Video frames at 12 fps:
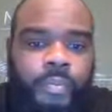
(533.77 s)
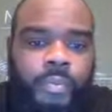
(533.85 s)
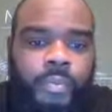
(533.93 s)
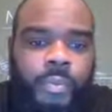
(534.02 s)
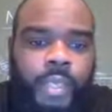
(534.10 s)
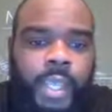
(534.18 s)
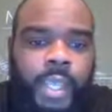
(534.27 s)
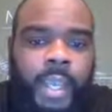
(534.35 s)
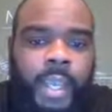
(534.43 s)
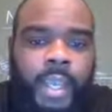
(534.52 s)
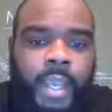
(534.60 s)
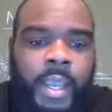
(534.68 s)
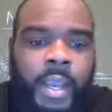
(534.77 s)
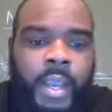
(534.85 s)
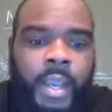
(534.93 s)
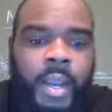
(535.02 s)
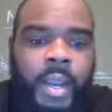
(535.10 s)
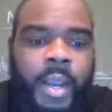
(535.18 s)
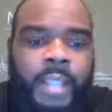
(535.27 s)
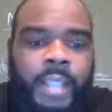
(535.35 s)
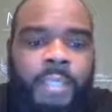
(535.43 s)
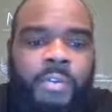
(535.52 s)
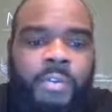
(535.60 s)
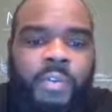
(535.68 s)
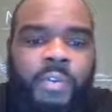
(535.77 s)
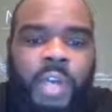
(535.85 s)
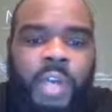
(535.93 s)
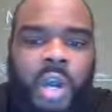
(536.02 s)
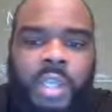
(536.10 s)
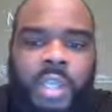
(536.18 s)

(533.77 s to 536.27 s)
Okay. All right. So moving on,